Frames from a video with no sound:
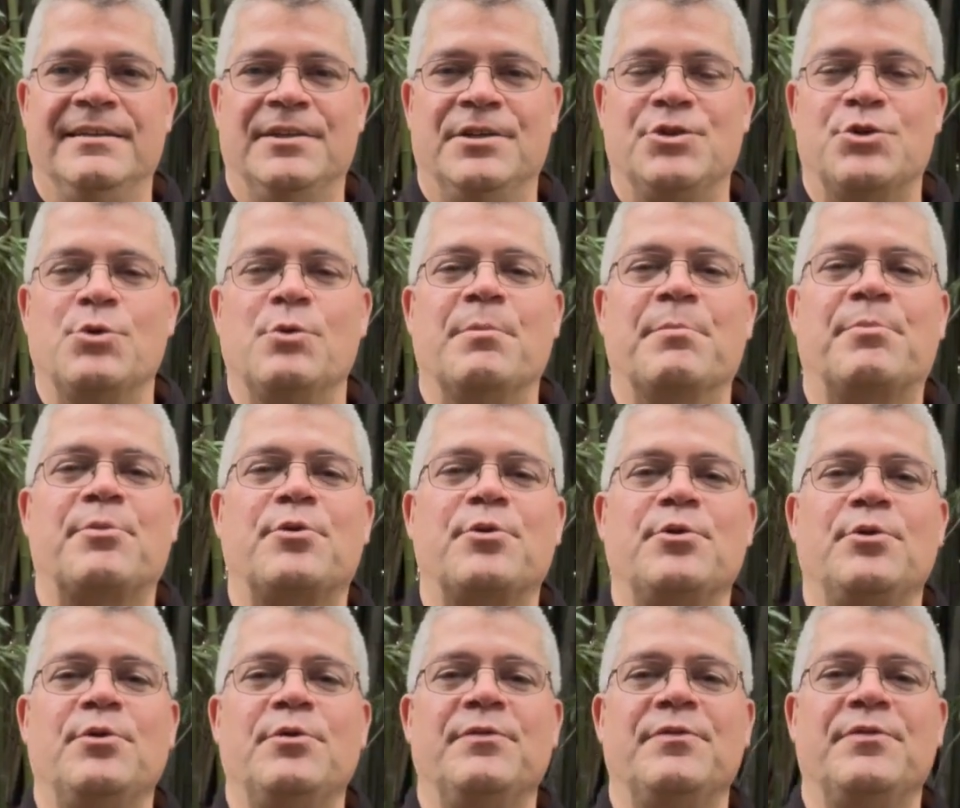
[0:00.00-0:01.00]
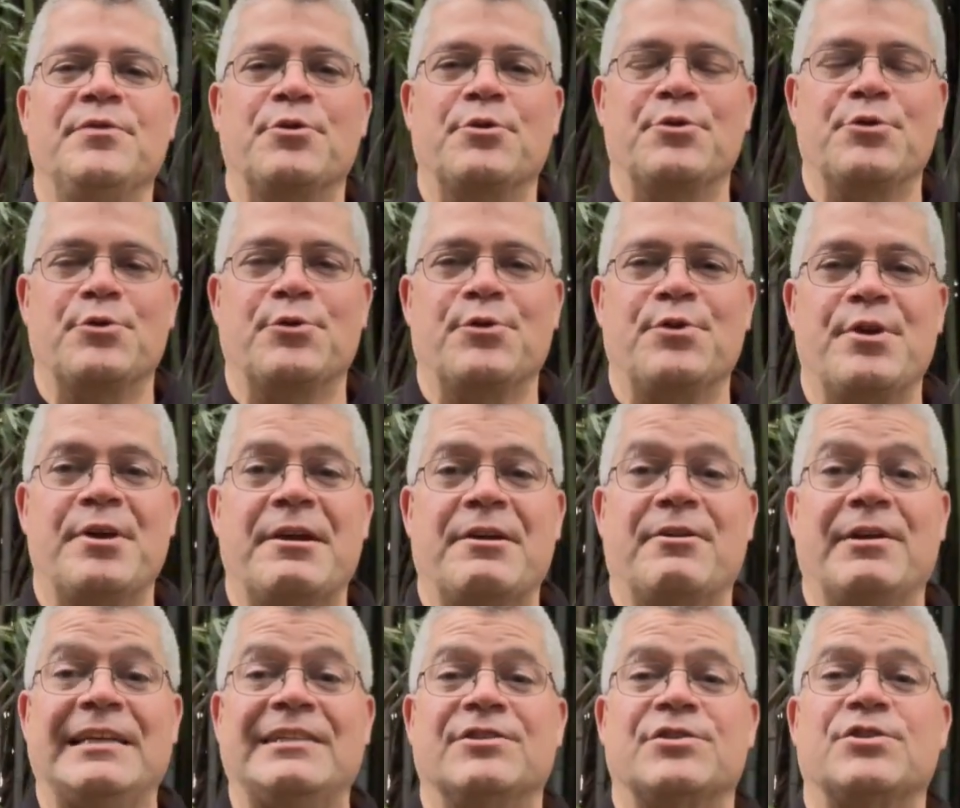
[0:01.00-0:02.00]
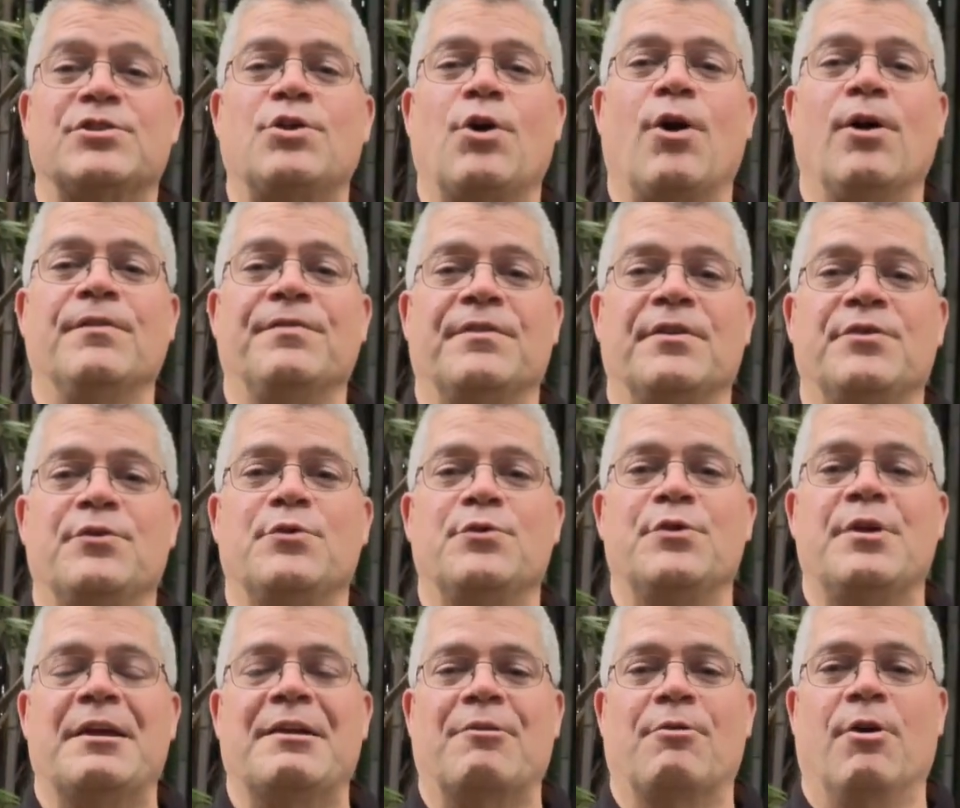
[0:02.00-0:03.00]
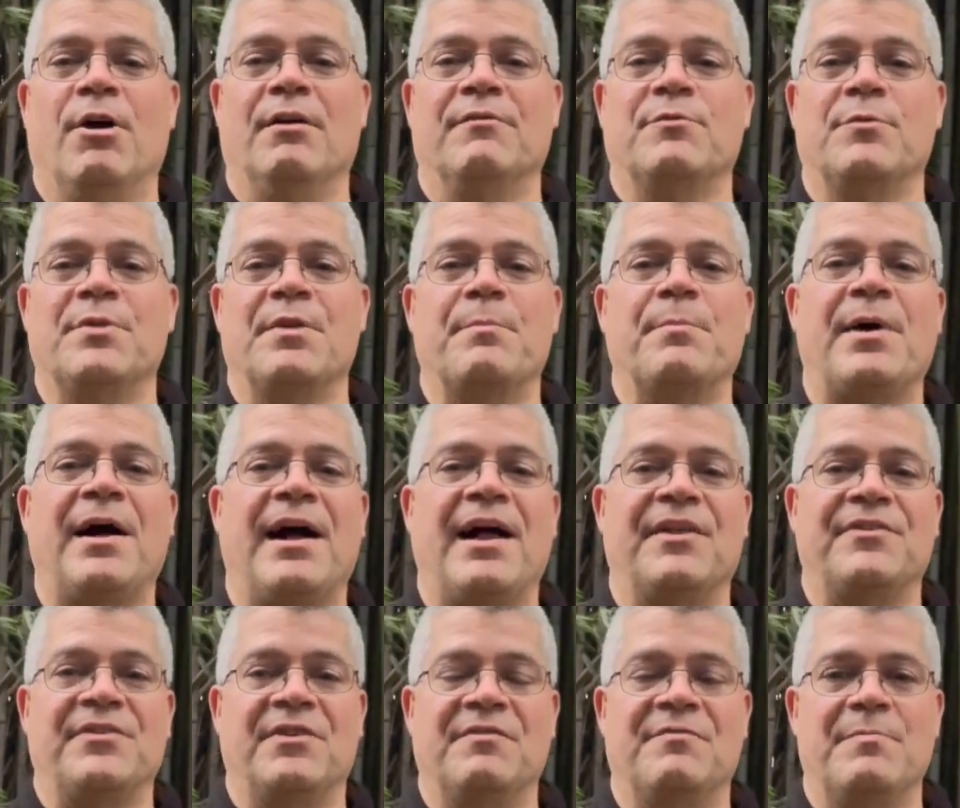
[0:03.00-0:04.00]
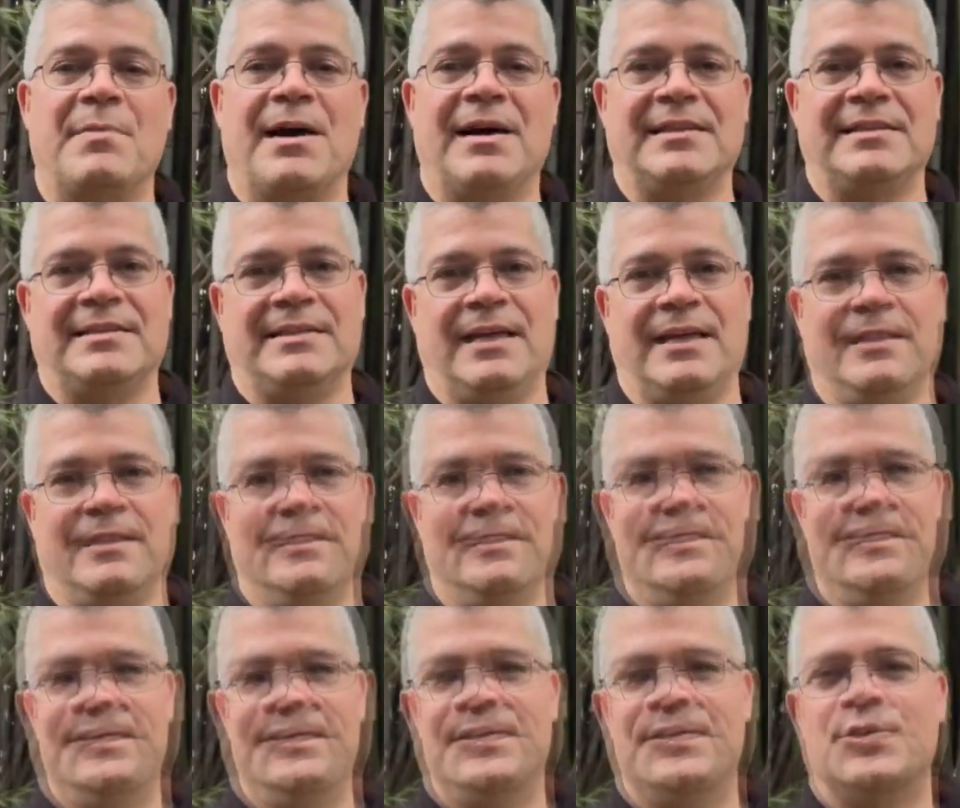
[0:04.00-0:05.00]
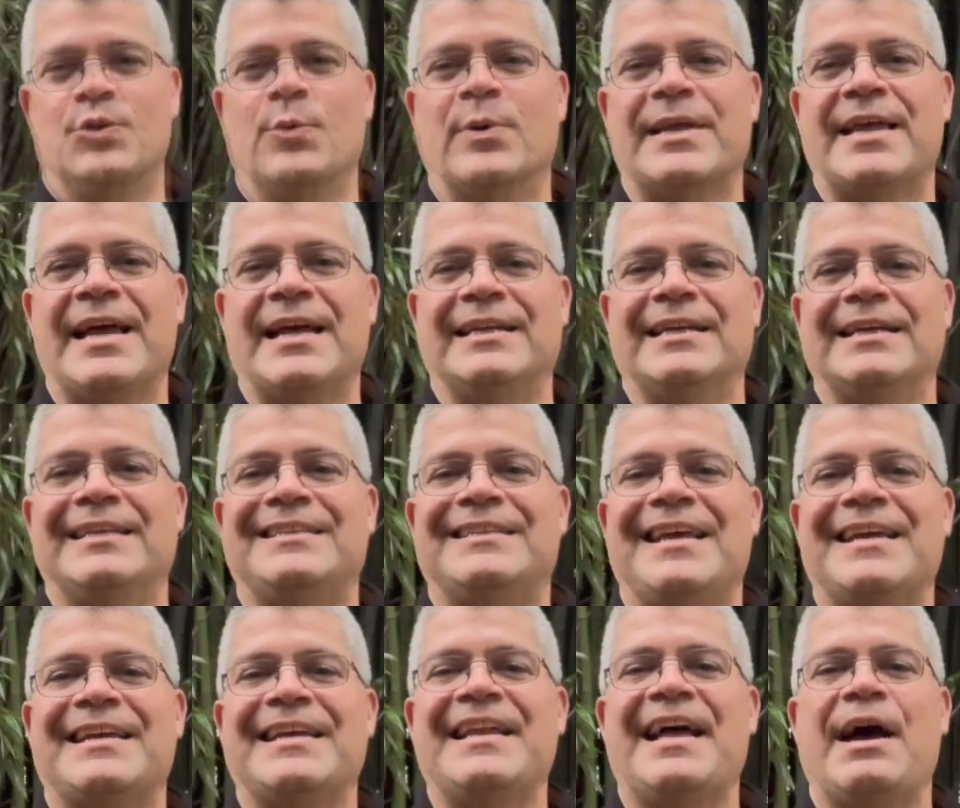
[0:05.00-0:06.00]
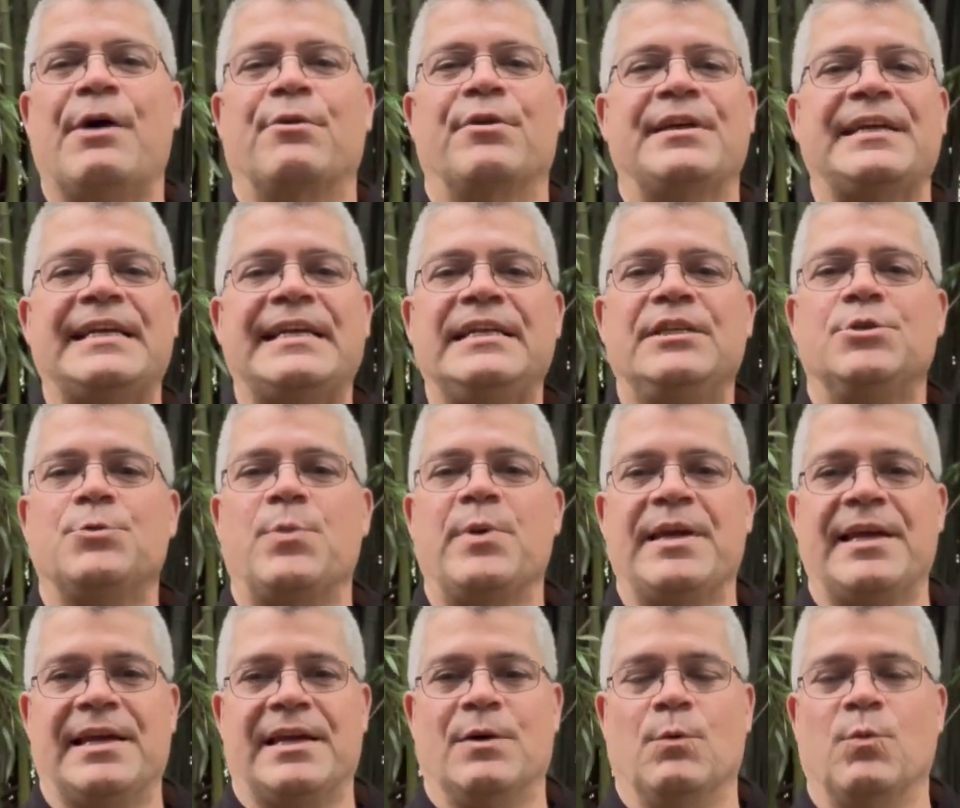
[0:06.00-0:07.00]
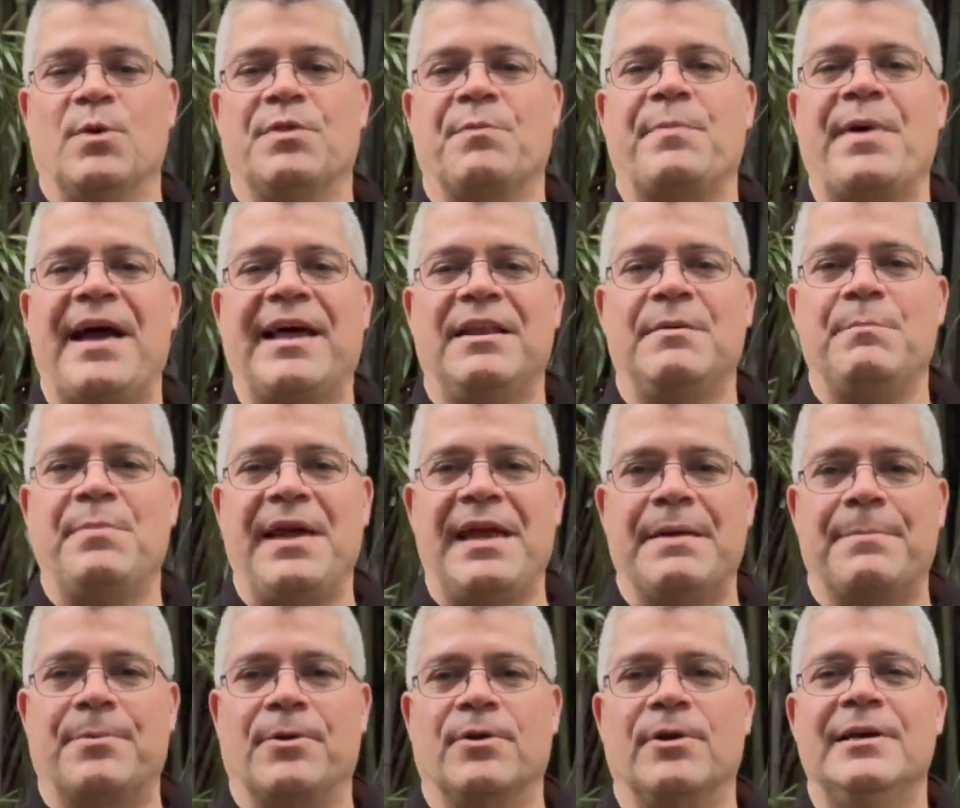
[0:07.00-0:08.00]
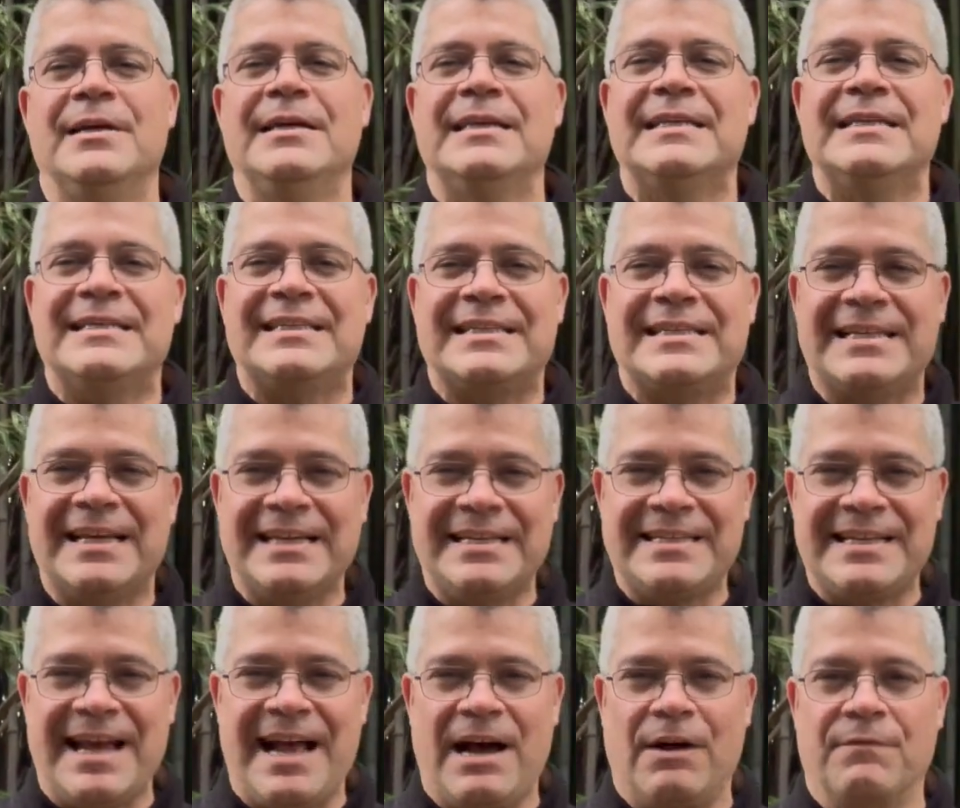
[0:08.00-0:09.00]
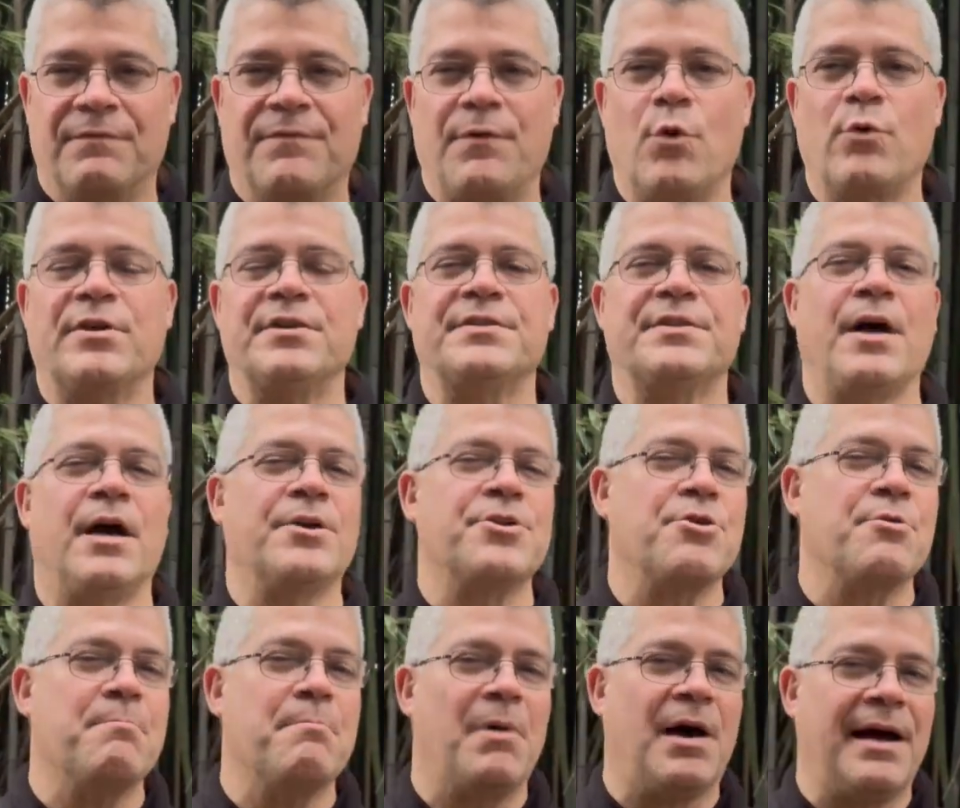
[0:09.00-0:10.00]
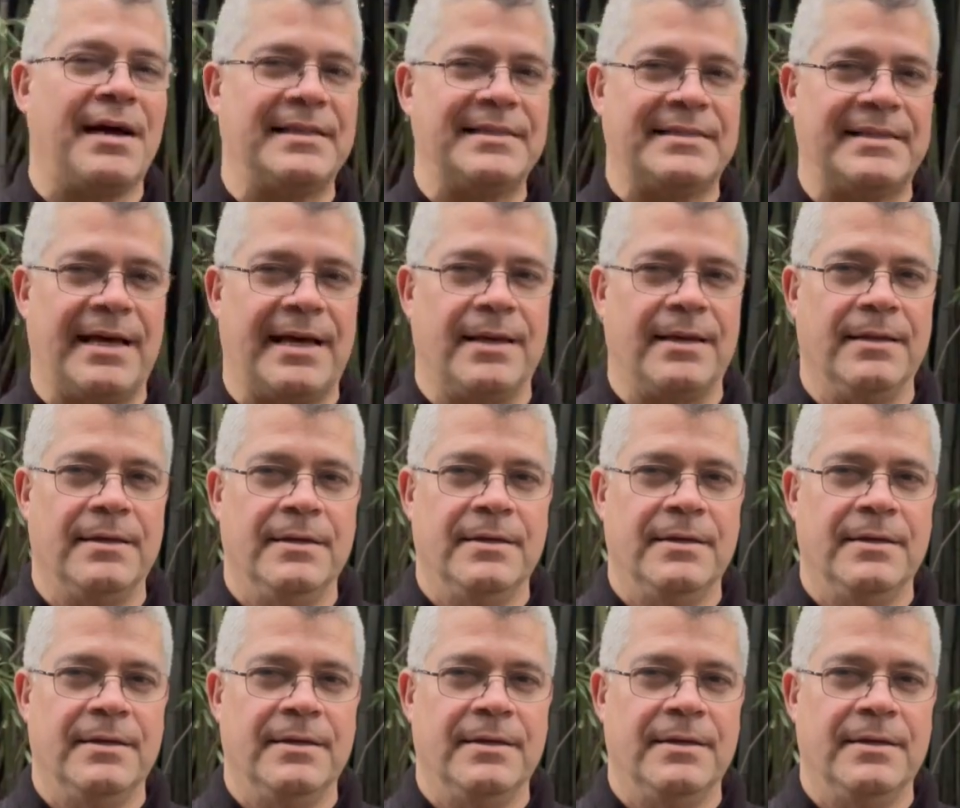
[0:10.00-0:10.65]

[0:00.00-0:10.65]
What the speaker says: to improve your new year and start the new year off with a positive mindset. So again, take an hour each week with pen and paper, sit down, focus on your mindset.